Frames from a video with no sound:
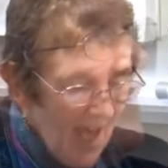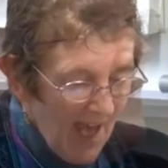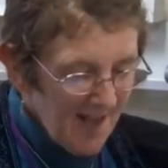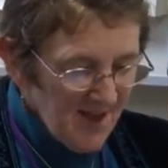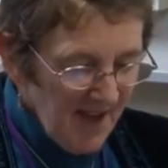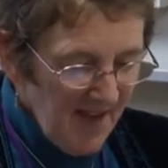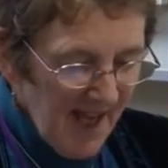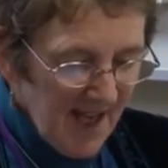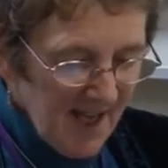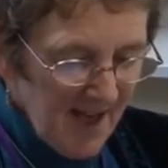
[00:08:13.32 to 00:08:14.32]
And I
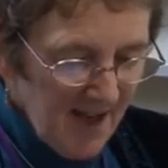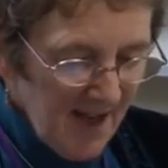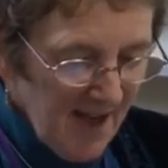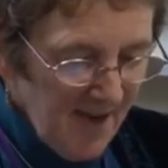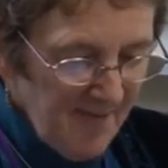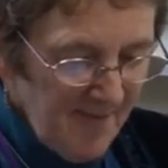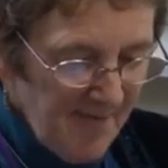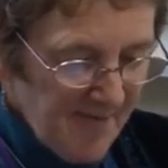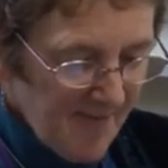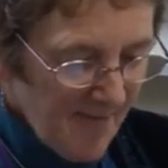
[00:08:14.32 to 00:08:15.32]
think
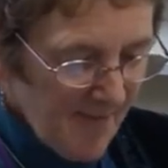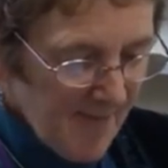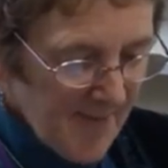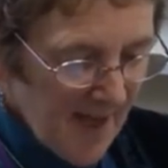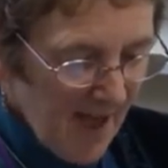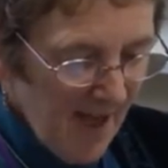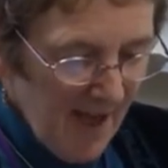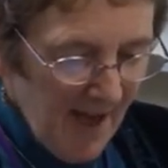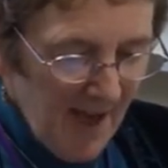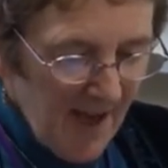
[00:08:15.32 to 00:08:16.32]

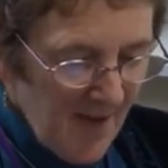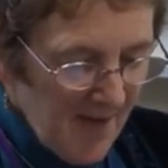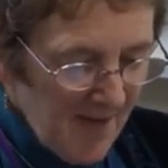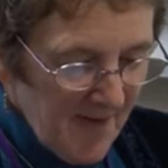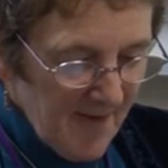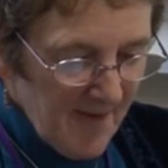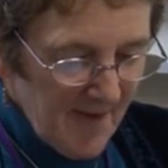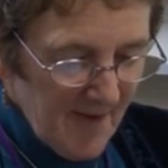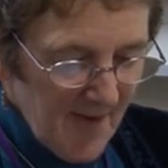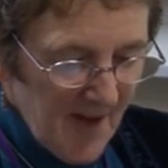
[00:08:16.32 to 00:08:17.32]

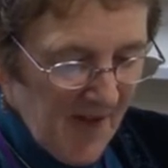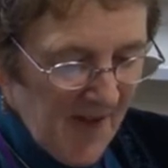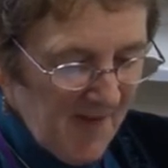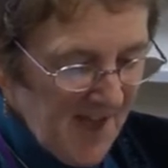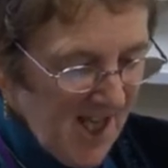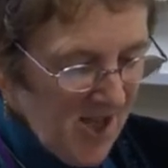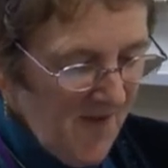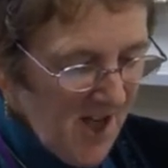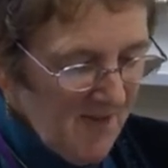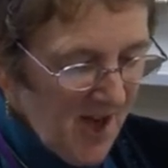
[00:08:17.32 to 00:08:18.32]
the Teach
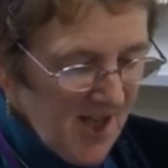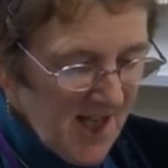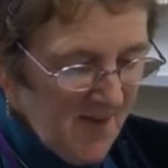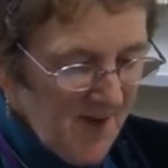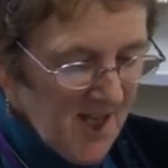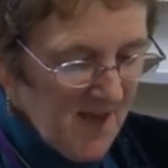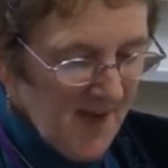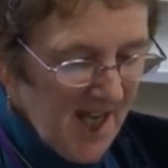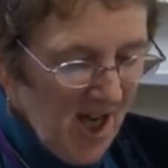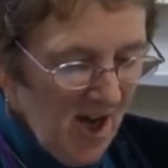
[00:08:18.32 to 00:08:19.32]
First participants
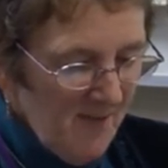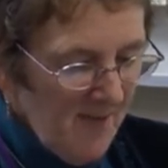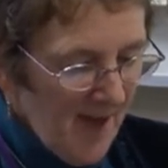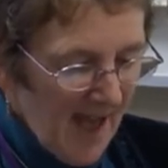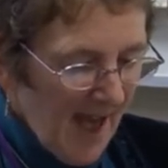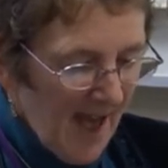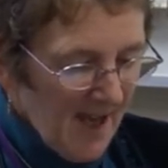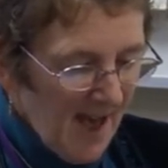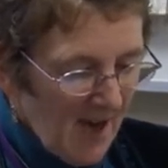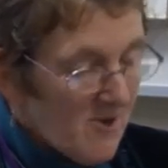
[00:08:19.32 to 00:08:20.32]
become
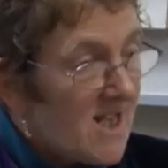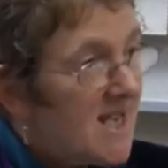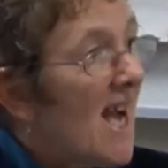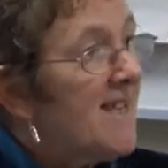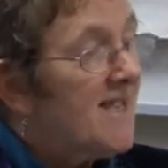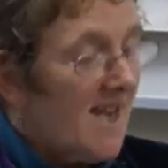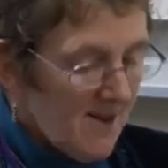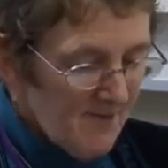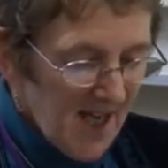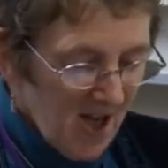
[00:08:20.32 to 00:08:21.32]

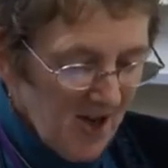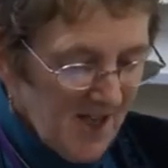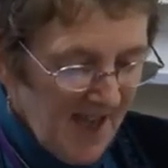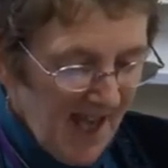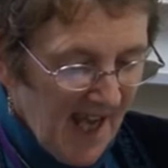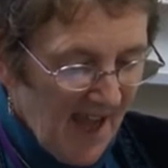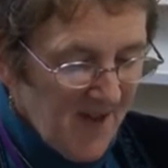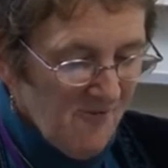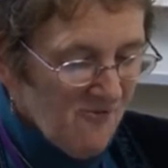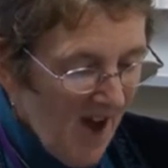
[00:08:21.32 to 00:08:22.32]
outstanding because they get
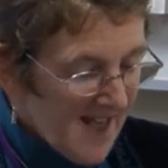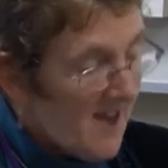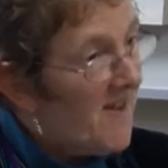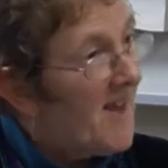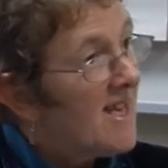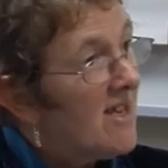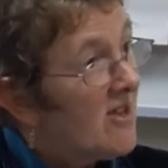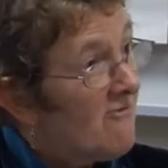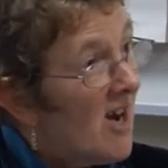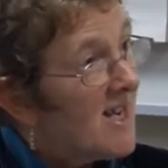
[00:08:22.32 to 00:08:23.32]
the right thing at
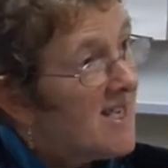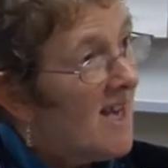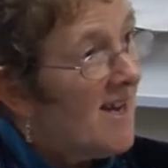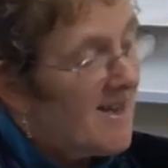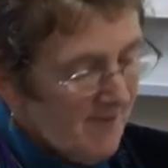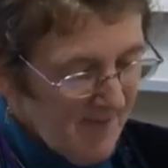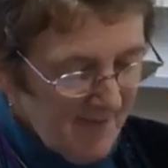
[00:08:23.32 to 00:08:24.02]
the right time.